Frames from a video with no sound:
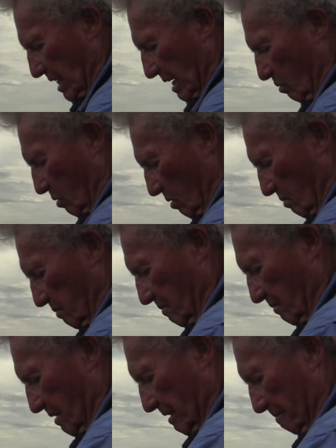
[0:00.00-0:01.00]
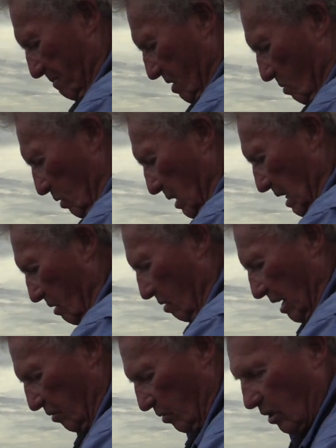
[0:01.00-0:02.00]
say, well, what kind of
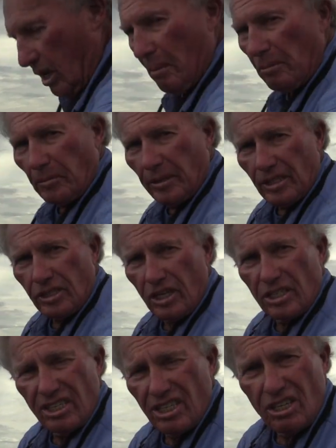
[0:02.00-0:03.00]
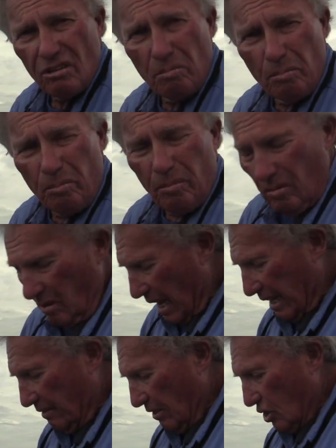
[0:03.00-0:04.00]
rod and reel complement is this?
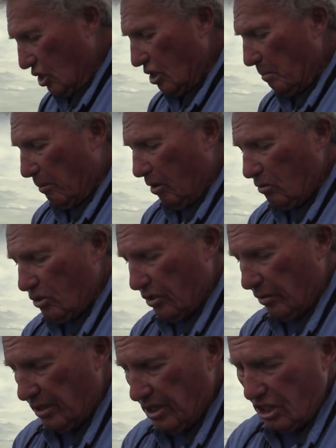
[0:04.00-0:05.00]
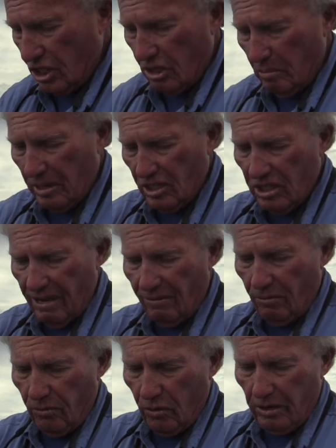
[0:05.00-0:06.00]
This is the Pro Series. This is the big
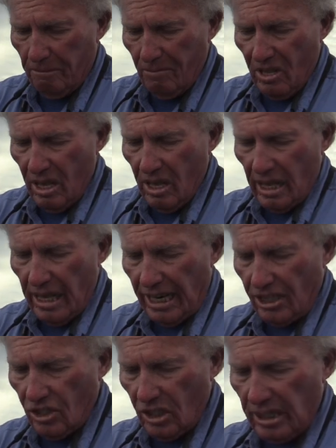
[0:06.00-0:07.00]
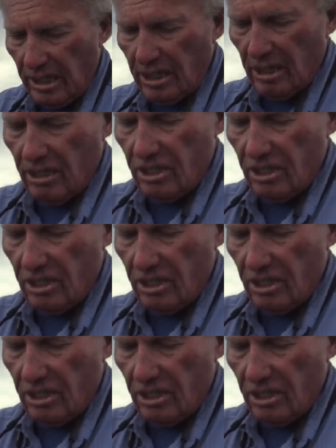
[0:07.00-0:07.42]
7-foot. Actually, it's a